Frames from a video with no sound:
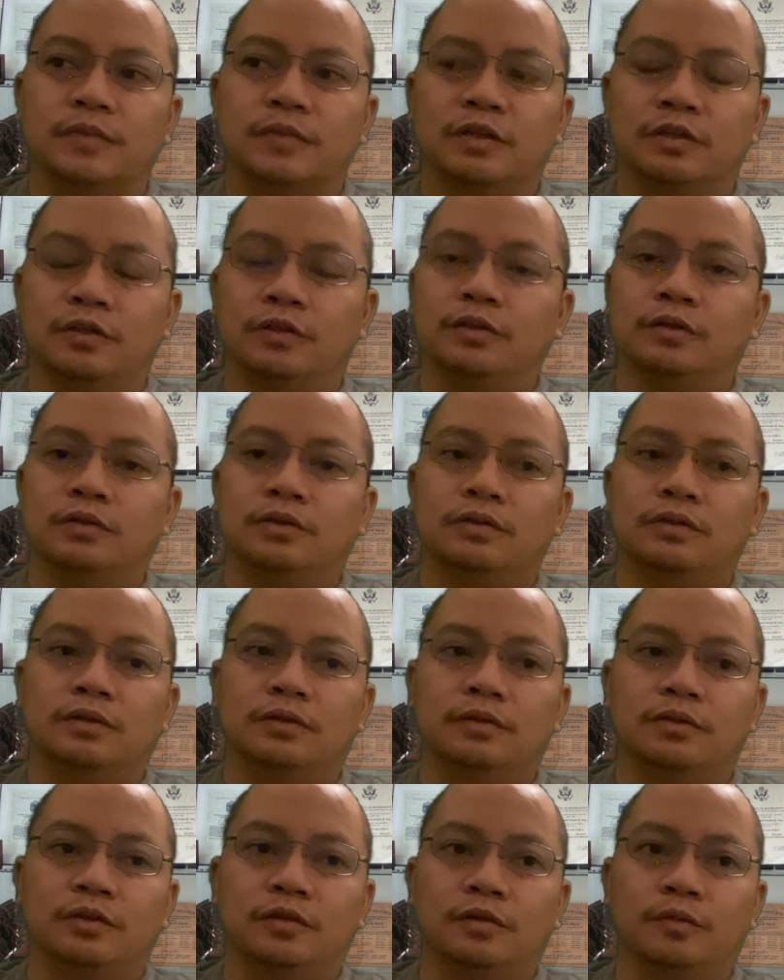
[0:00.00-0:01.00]
And
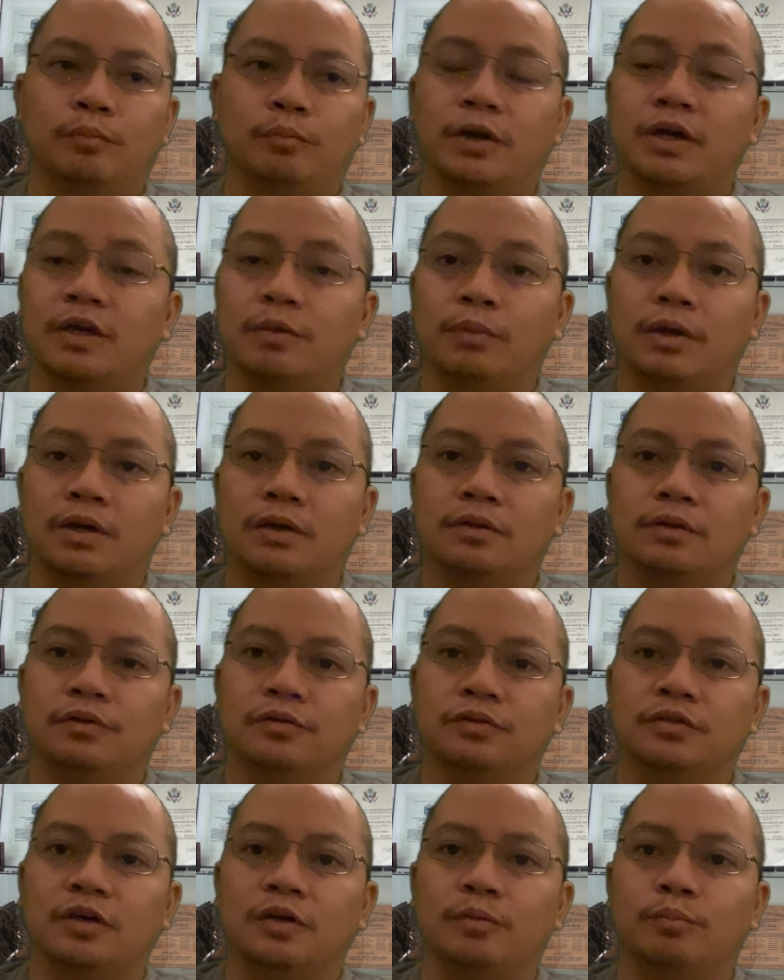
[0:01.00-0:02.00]
the buying back your
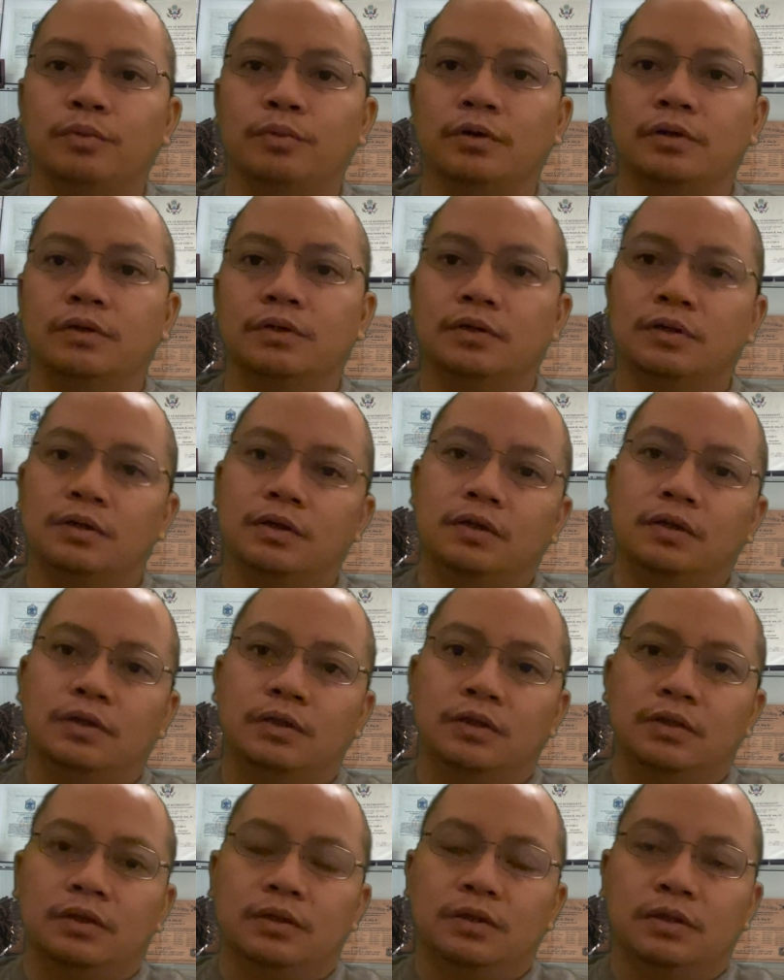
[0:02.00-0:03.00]
time part.
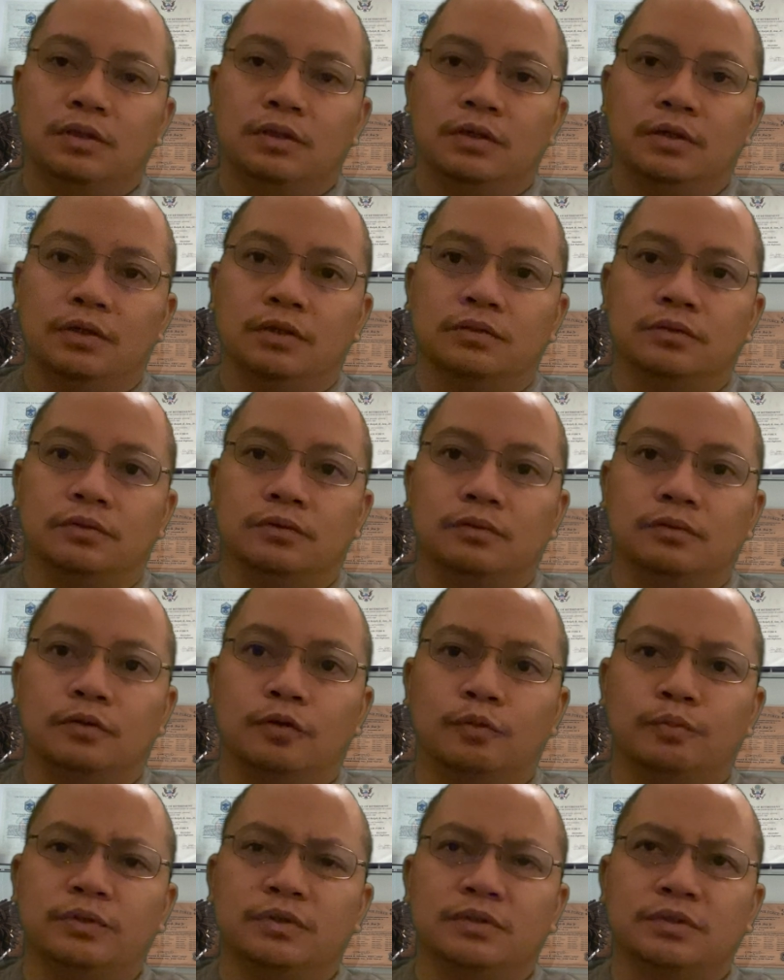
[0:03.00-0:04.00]
So I
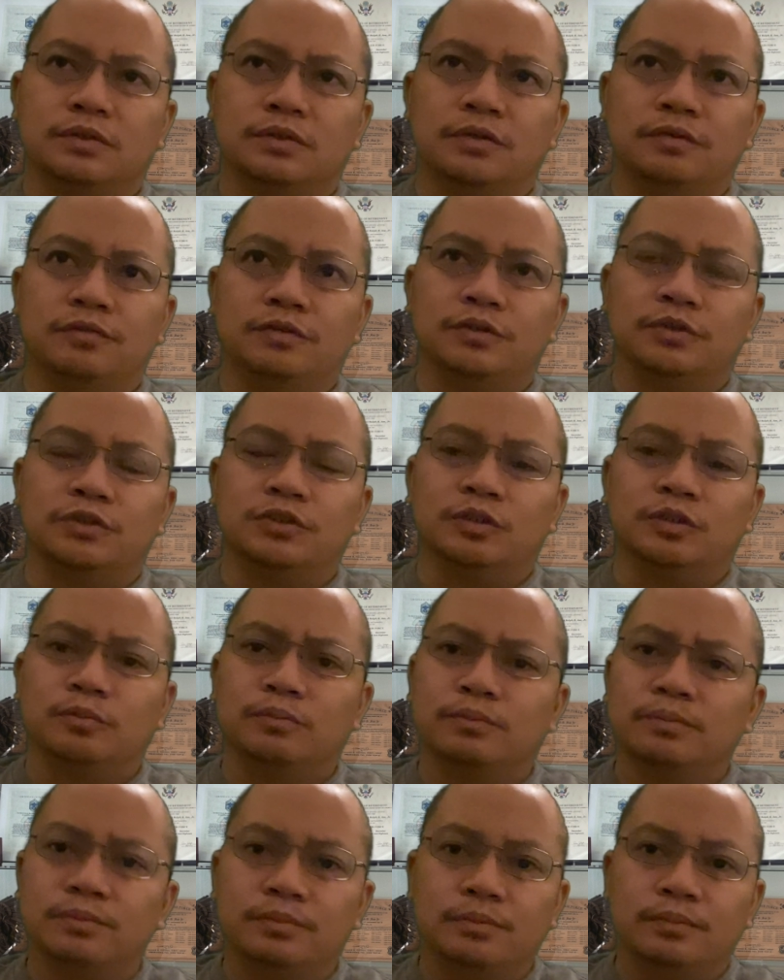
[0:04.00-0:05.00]
hope this gives you
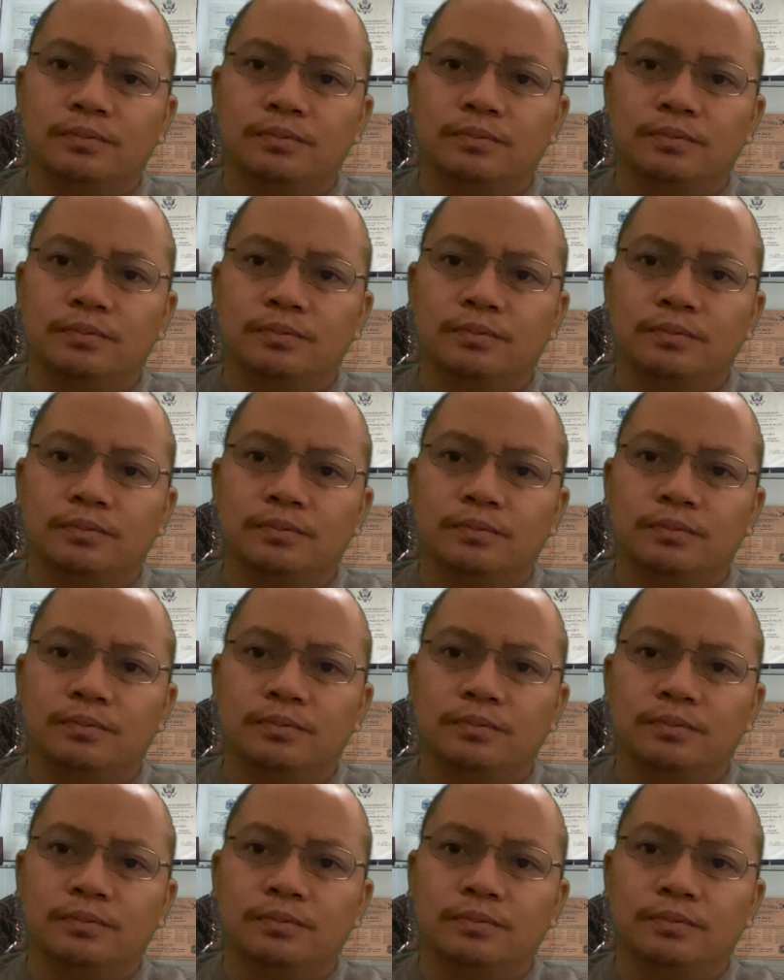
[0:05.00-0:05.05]
some